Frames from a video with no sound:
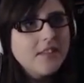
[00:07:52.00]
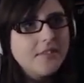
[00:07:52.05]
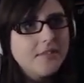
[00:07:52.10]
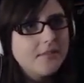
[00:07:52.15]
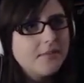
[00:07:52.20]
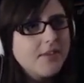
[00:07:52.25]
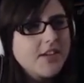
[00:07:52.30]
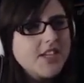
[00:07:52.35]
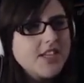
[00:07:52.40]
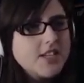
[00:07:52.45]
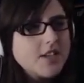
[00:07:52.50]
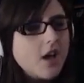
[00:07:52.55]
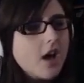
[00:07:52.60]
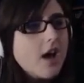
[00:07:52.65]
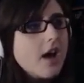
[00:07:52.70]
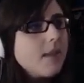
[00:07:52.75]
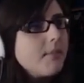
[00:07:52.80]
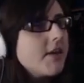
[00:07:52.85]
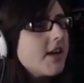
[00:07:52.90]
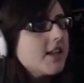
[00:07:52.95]
Which is
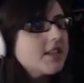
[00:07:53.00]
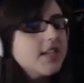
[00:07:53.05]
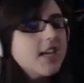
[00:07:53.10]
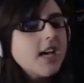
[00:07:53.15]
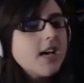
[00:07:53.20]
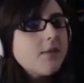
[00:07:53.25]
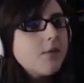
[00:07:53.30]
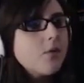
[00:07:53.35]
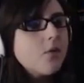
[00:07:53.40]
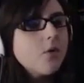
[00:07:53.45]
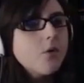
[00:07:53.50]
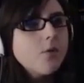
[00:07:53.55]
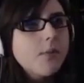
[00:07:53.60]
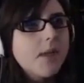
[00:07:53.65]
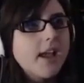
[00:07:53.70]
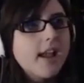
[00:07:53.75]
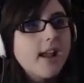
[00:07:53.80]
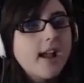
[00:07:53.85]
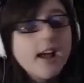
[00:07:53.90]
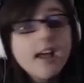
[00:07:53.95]
odd because I have a
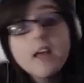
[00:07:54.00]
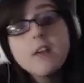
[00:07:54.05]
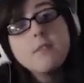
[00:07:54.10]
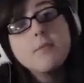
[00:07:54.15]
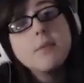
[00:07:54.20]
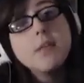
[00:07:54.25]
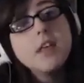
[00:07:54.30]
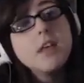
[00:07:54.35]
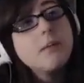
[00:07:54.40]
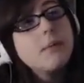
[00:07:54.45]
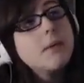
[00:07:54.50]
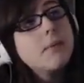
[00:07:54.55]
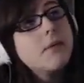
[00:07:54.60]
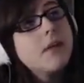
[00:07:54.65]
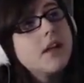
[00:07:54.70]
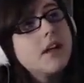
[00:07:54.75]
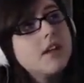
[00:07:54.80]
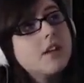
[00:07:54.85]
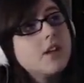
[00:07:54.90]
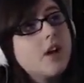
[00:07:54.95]
roommate. I have plenty of people
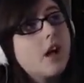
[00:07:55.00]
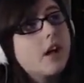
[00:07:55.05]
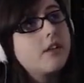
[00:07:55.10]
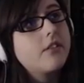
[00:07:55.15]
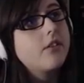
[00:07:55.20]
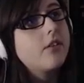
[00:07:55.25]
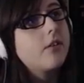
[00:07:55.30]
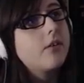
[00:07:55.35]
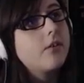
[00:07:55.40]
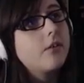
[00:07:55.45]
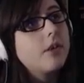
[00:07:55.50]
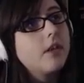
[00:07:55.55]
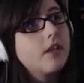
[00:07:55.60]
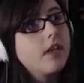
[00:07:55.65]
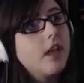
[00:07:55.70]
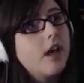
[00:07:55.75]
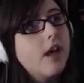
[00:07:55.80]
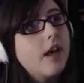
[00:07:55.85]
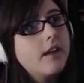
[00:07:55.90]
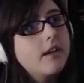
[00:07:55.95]
I can talk to.
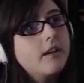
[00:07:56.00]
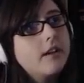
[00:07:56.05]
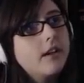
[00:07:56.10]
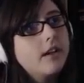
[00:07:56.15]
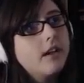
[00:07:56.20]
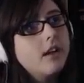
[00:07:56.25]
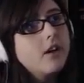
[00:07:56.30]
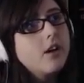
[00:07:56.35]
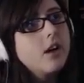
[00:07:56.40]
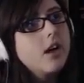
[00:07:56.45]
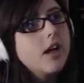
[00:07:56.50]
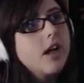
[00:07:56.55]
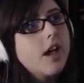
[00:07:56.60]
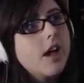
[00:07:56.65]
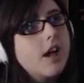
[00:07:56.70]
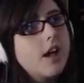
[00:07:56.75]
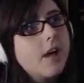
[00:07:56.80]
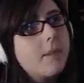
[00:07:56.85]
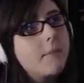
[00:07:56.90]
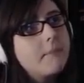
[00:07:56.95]
Yet, here I
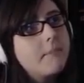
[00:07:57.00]
am.